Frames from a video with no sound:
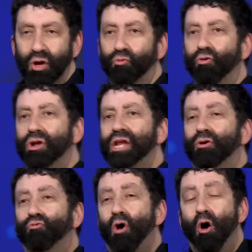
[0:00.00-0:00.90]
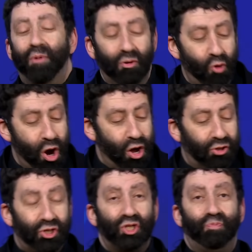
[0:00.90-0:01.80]
the, in the Roman
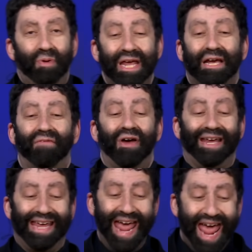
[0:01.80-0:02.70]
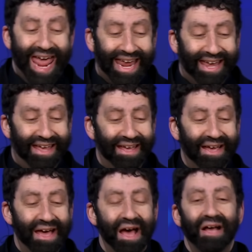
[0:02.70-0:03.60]
world, to speak of a king,
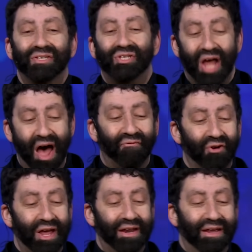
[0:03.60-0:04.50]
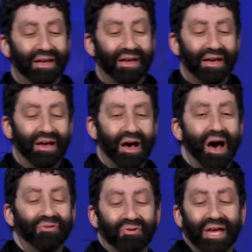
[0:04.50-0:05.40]
a sovereign,
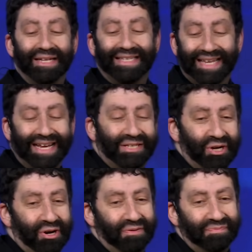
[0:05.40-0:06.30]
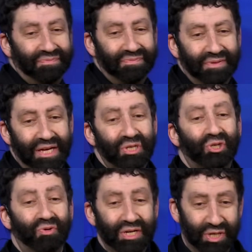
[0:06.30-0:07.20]
other than Caesar, is
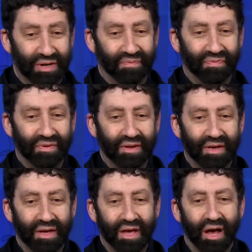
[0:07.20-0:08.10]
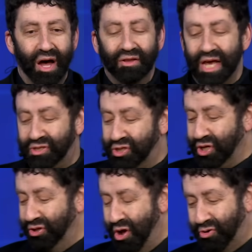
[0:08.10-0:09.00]
treason unless it's a
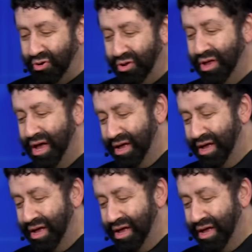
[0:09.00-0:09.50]
local